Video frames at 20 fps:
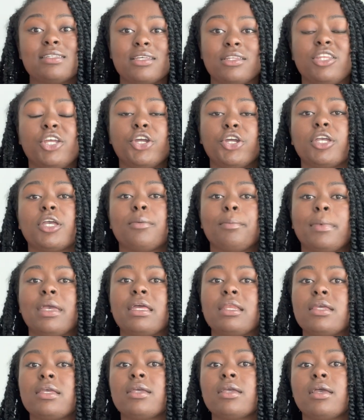that they're
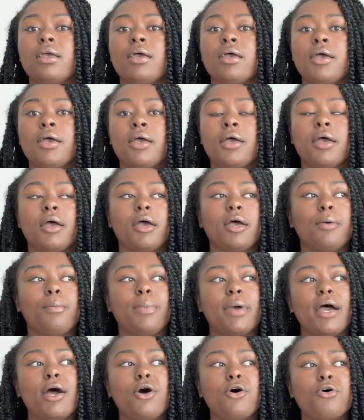committing,
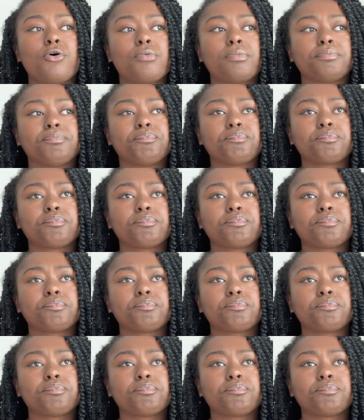about